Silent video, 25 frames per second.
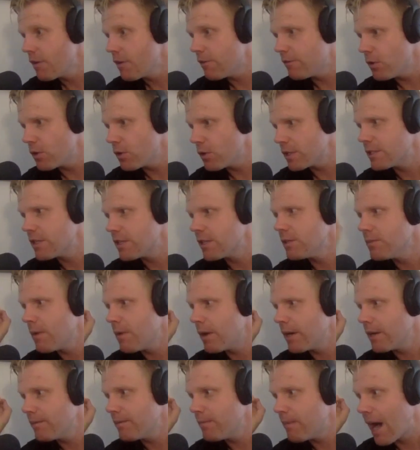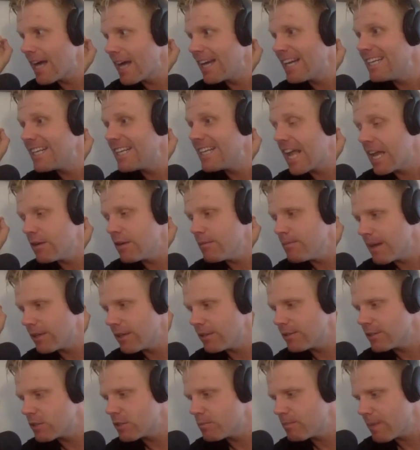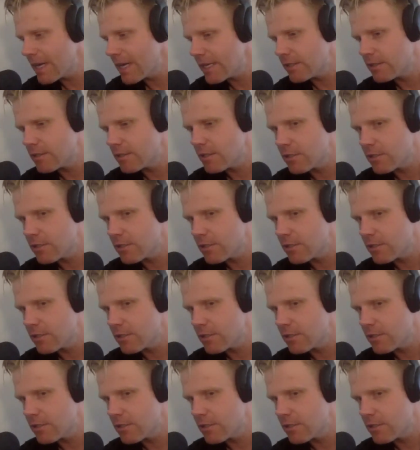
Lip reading: focused on the mining and metal space.